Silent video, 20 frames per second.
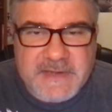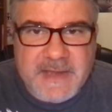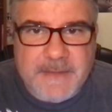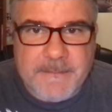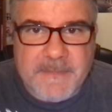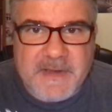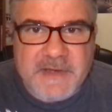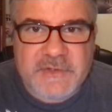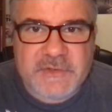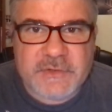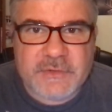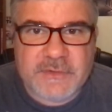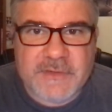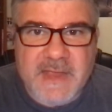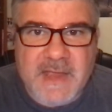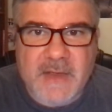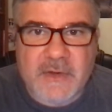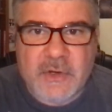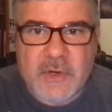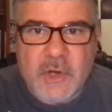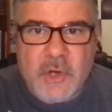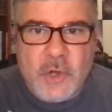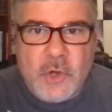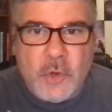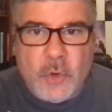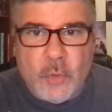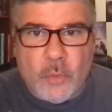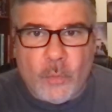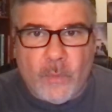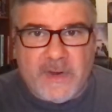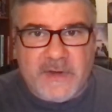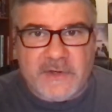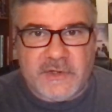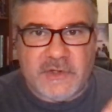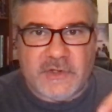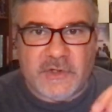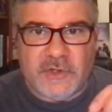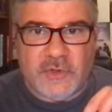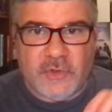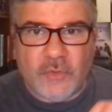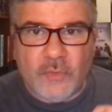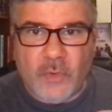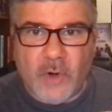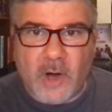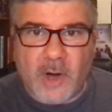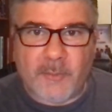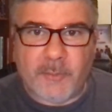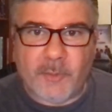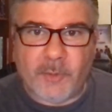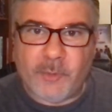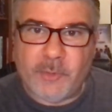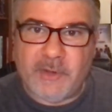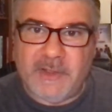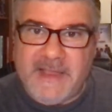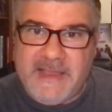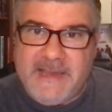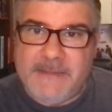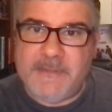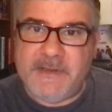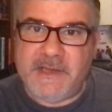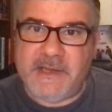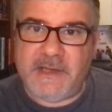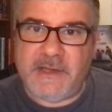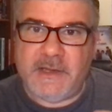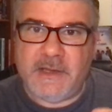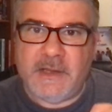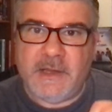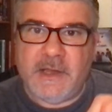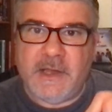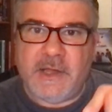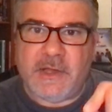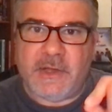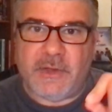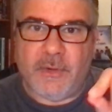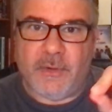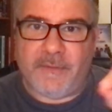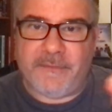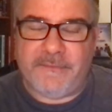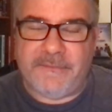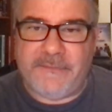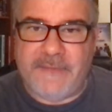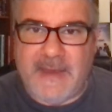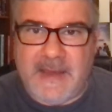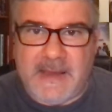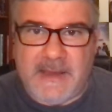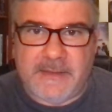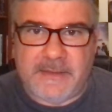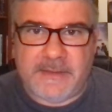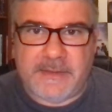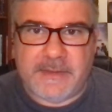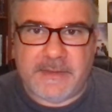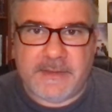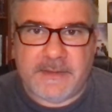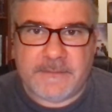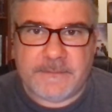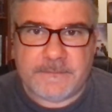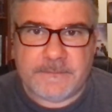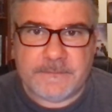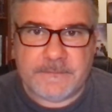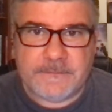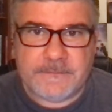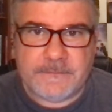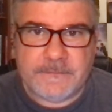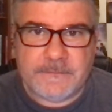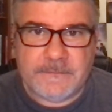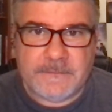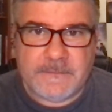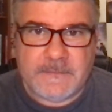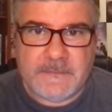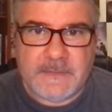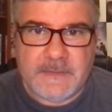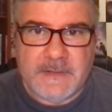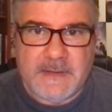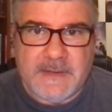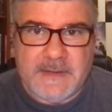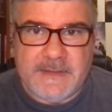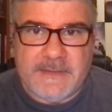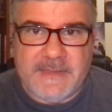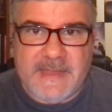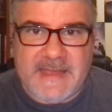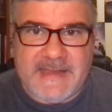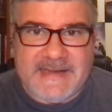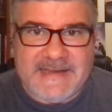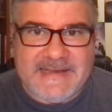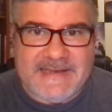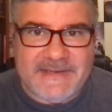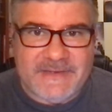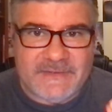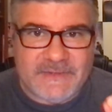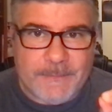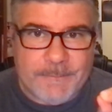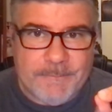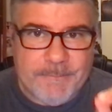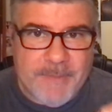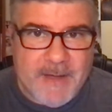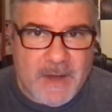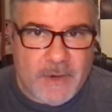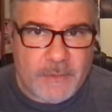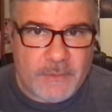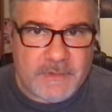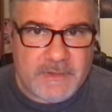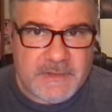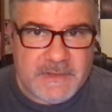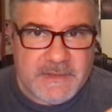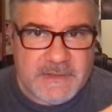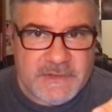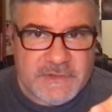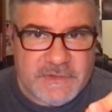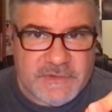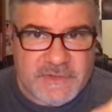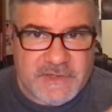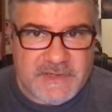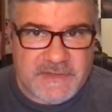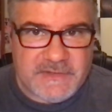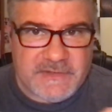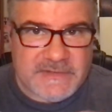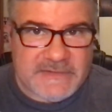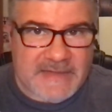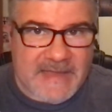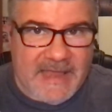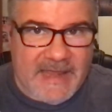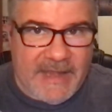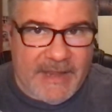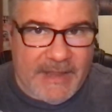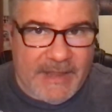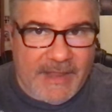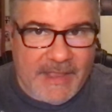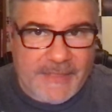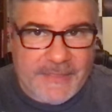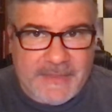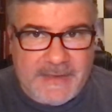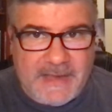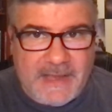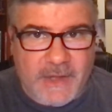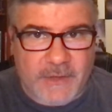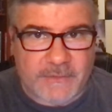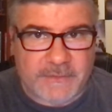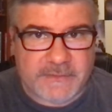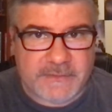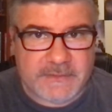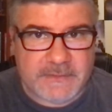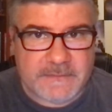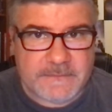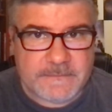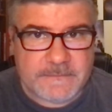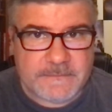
And make sure that when you are proclaiming your faith, that it is about Jesus and nothing else.